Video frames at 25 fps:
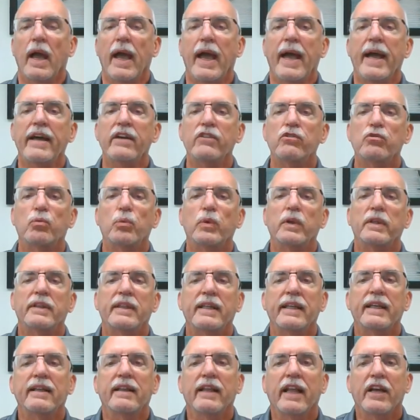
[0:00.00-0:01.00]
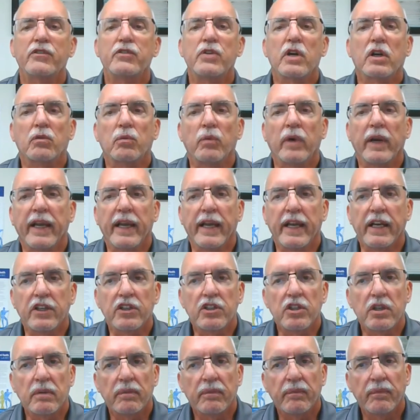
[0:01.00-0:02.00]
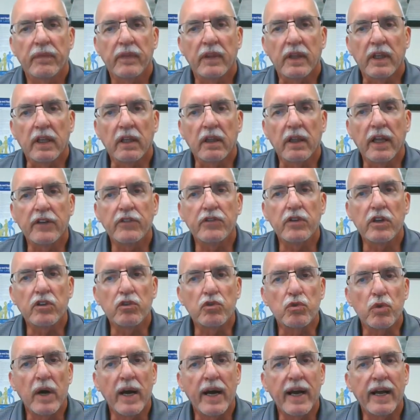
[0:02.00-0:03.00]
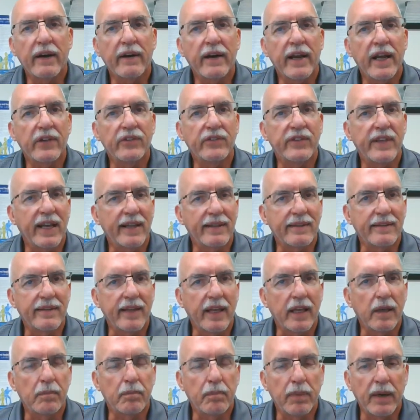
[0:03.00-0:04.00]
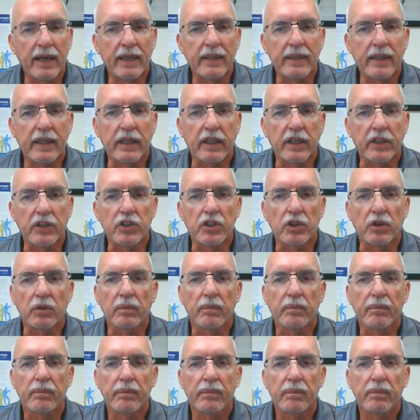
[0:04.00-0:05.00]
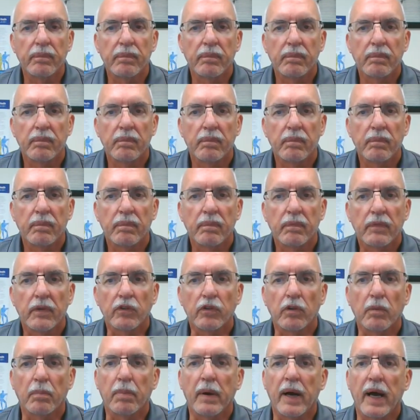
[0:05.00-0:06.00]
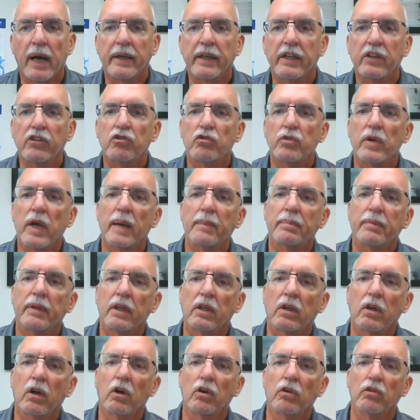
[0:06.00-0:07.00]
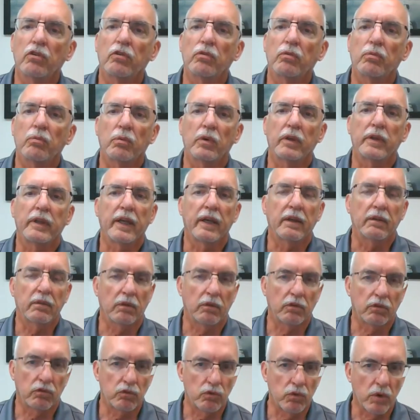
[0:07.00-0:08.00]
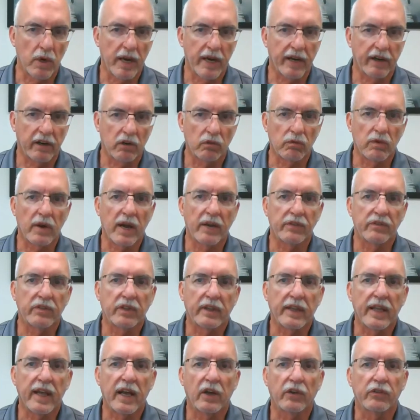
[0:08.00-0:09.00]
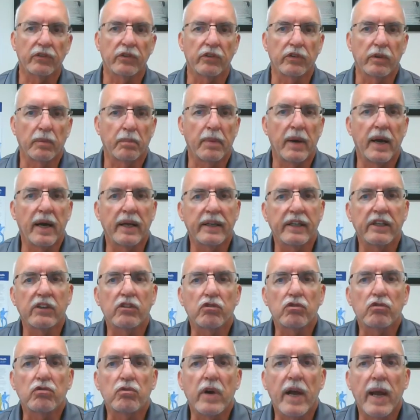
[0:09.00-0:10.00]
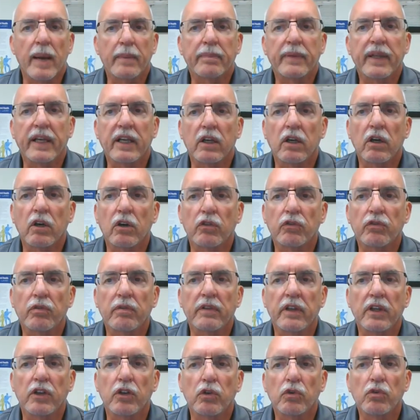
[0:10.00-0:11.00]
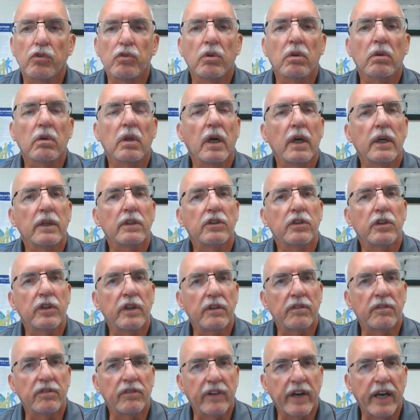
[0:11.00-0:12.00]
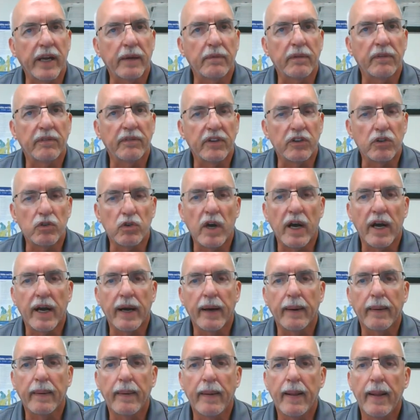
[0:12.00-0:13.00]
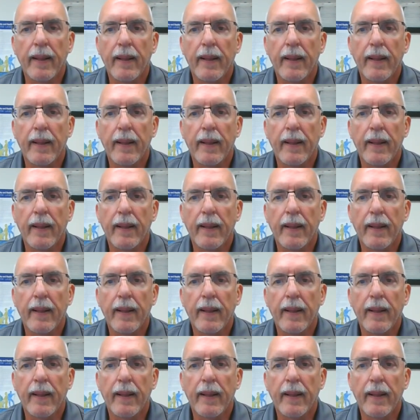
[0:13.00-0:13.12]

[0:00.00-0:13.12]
As with the electric range, the electric dryer has that same bonding issue. There's a bonding strap that goes, when that dryer arrives at the house, there's a bonding strap that goes from the neutral lug to the frame of the dryer.